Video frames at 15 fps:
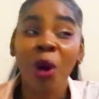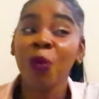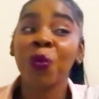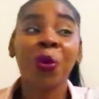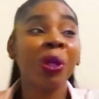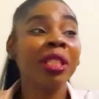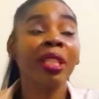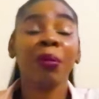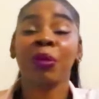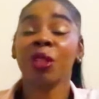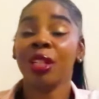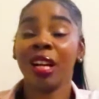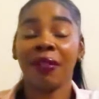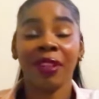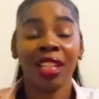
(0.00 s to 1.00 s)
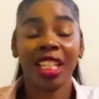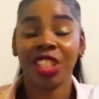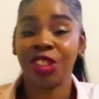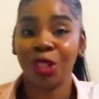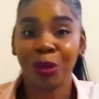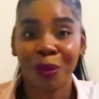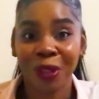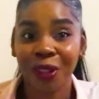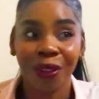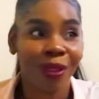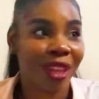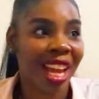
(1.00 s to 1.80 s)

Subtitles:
Of course I'm going to have a natural birth.